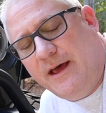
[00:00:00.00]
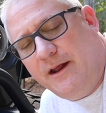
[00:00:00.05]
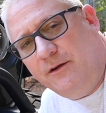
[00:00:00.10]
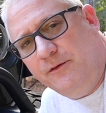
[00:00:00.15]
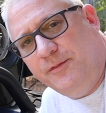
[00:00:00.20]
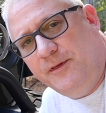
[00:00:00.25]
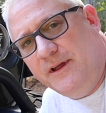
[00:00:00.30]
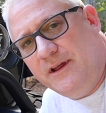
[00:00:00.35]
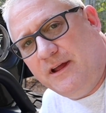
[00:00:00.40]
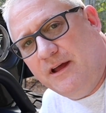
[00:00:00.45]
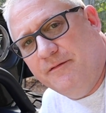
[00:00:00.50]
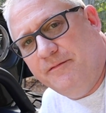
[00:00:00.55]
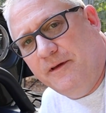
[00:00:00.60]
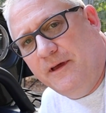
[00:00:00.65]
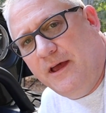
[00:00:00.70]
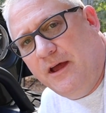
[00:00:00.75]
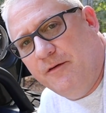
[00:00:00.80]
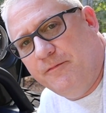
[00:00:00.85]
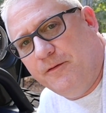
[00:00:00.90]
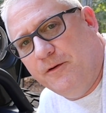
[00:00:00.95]
I don't think
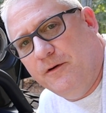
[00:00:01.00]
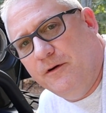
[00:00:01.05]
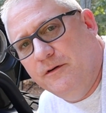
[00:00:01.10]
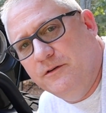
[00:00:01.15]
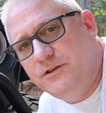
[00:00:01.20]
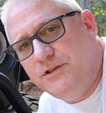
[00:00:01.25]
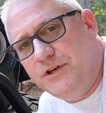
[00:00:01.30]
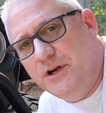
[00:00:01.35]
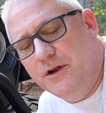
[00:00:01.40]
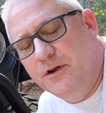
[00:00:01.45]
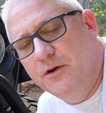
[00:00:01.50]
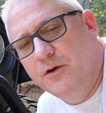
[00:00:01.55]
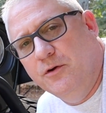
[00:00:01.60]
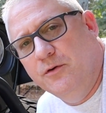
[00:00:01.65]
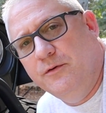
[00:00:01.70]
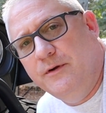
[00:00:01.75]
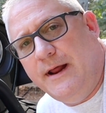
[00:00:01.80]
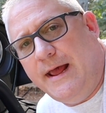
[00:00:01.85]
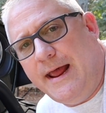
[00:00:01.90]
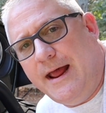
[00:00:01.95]
I've ever shown